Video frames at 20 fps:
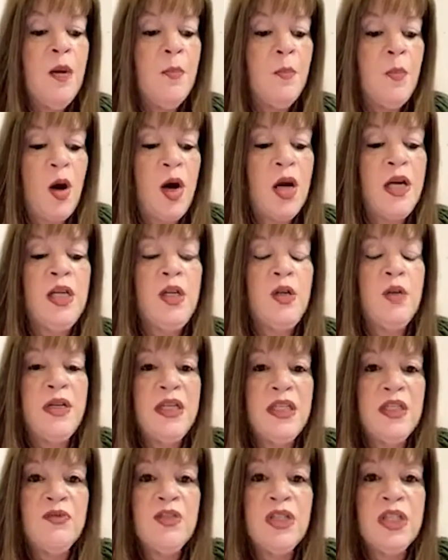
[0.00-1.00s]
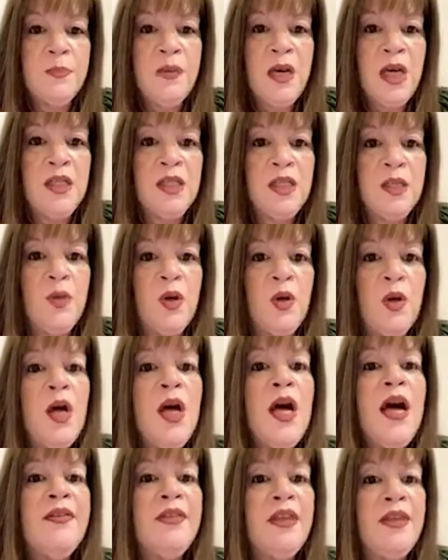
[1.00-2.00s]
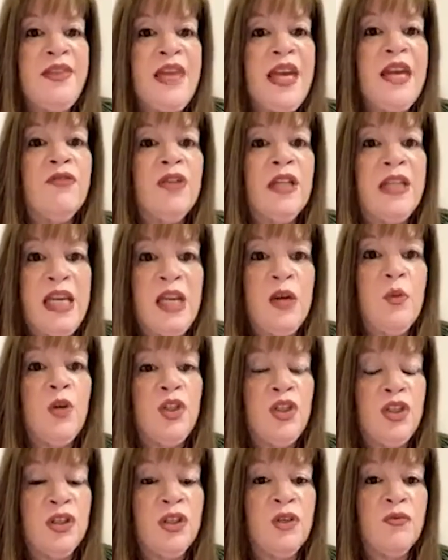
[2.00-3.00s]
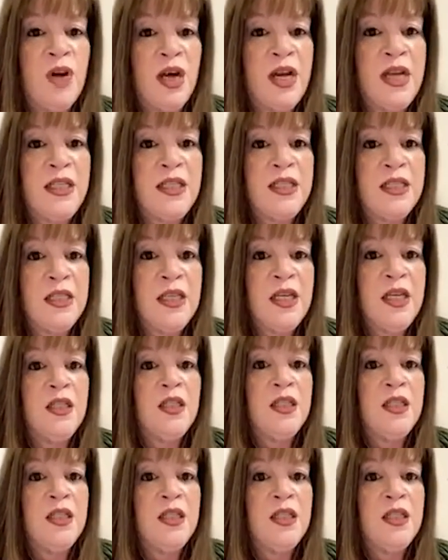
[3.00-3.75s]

party who is responsible that they relinquish the rights